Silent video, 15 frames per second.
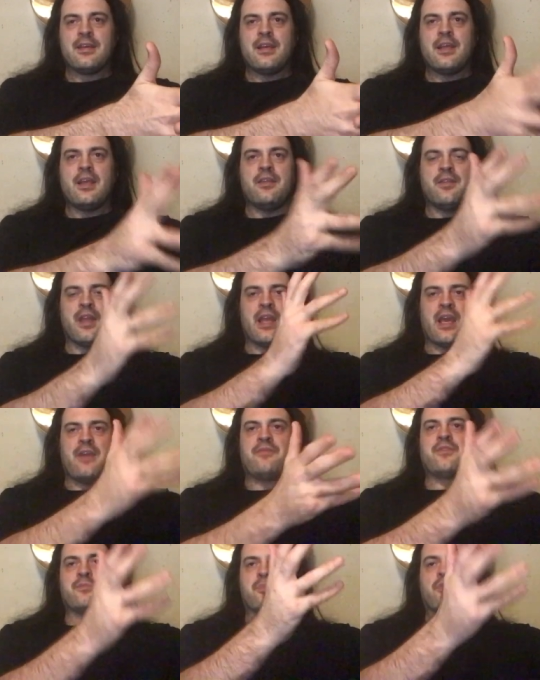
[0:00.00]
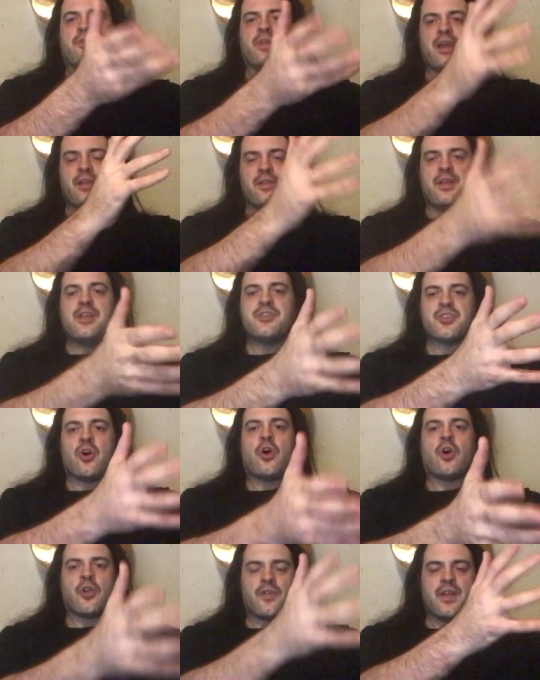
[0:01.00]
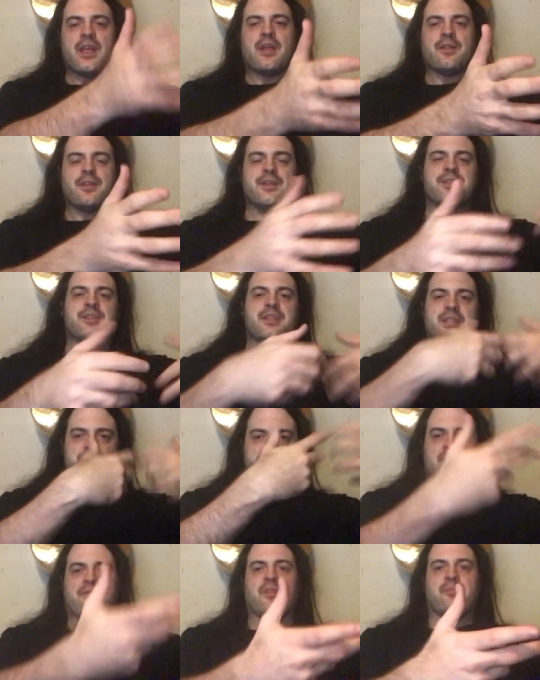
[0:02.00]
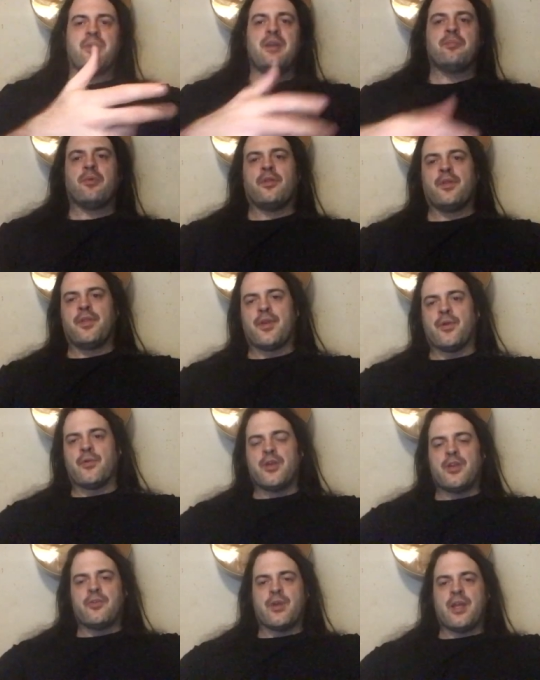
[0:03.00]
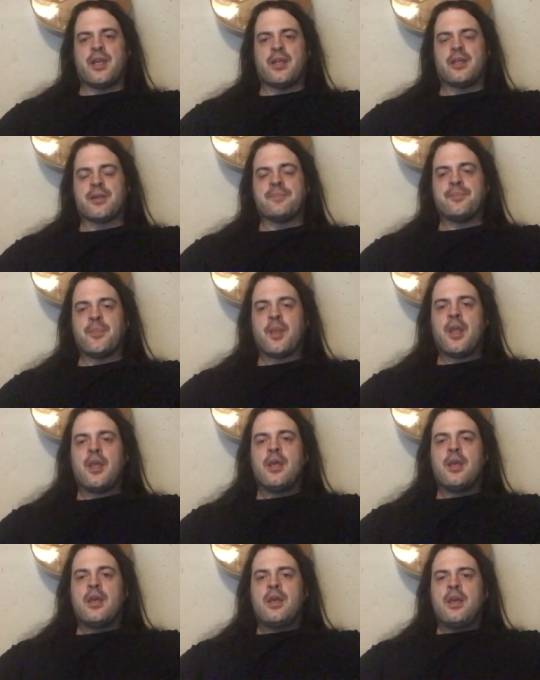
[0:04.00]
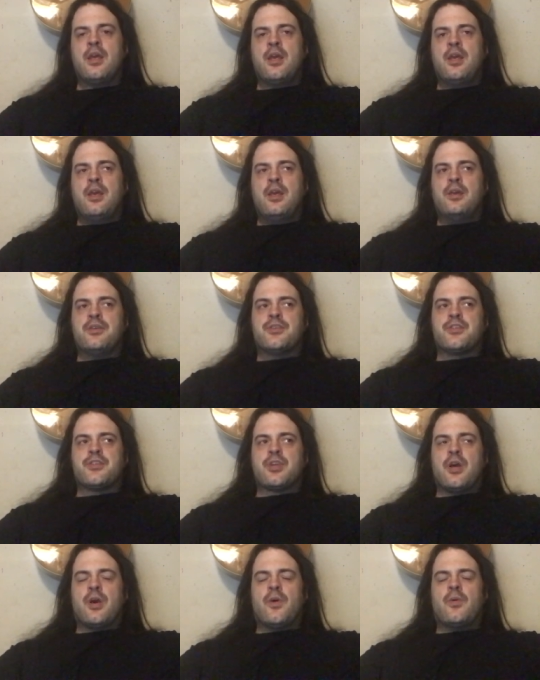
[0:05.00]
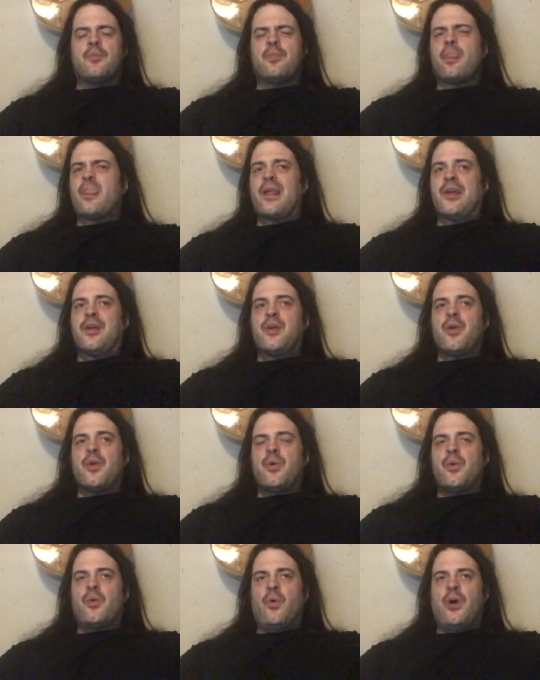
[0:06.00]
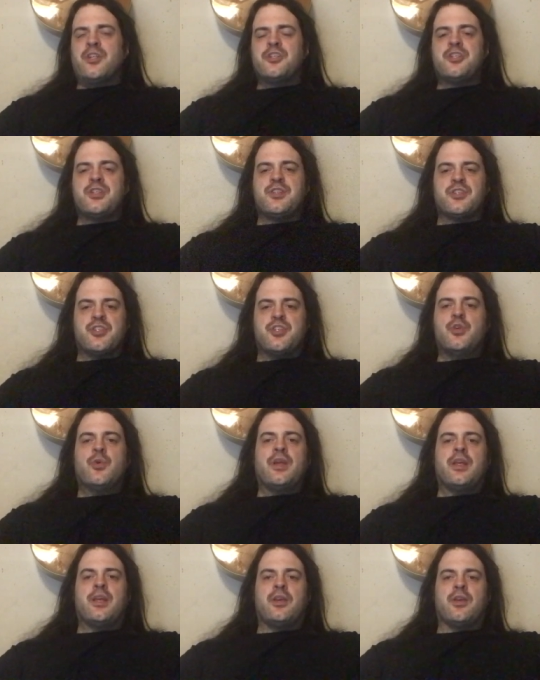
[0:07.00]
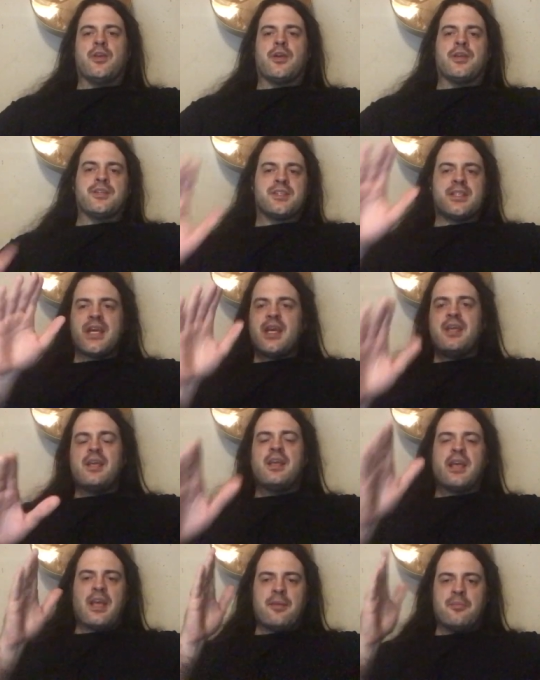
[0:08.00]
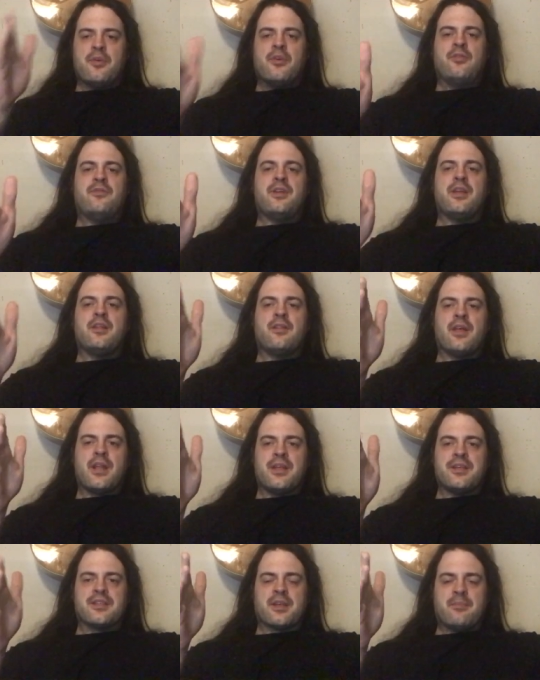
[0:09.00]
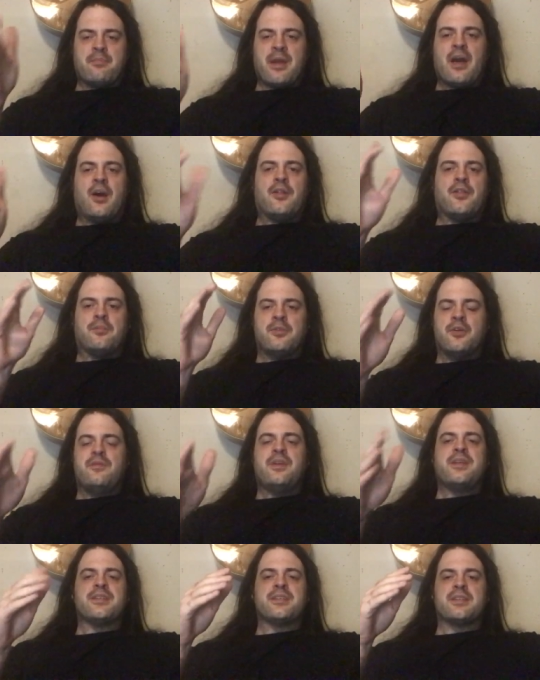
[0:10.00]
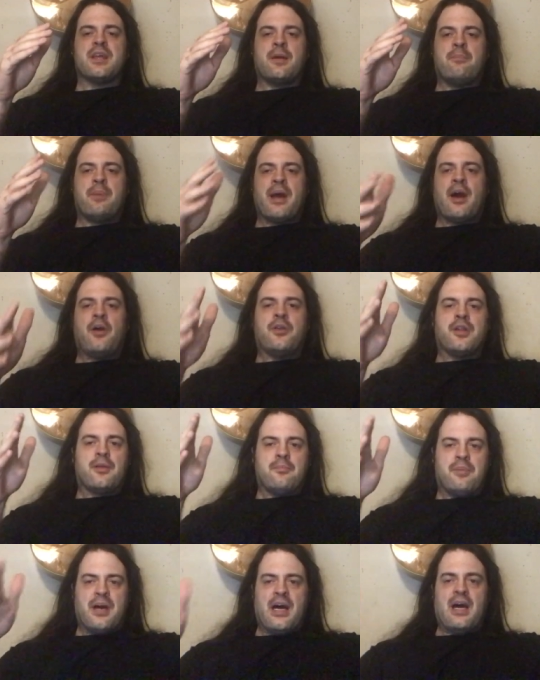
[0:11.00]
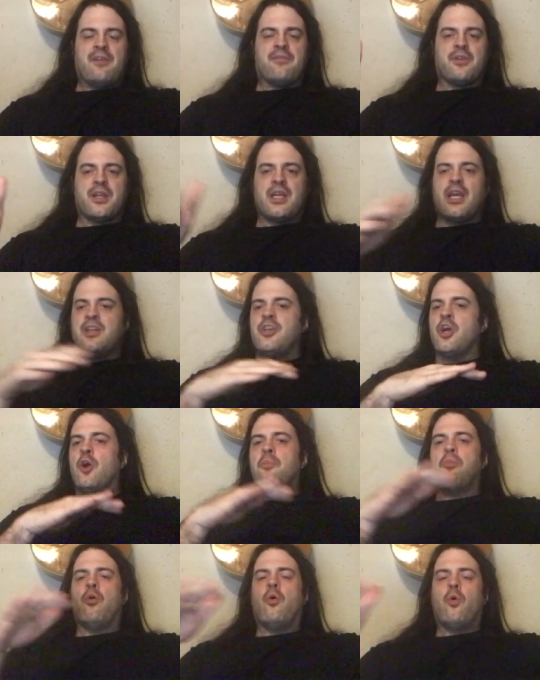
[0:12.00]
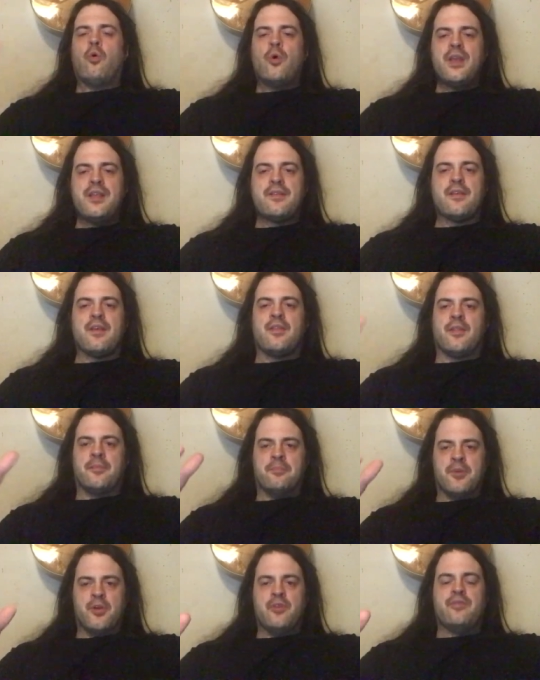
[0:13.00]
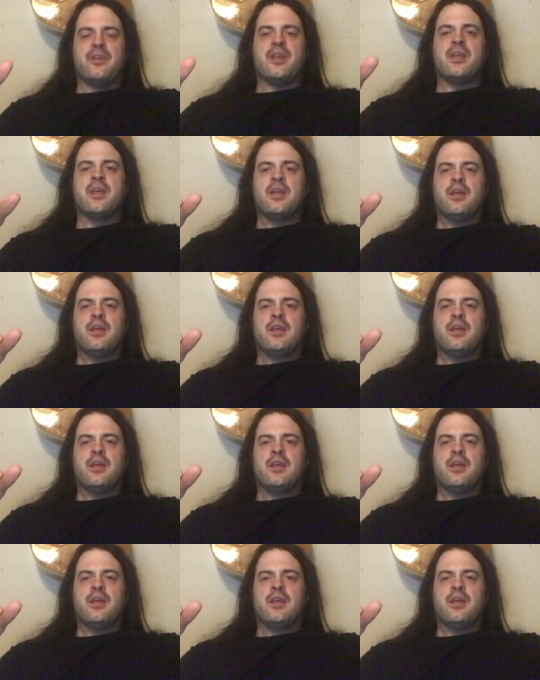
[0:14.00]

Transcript: He, they have to. They, these are the ethnicities of the people that they're recreating. So what she's doing here is taking a movie that is about the movie is about poverty. At no point in the movie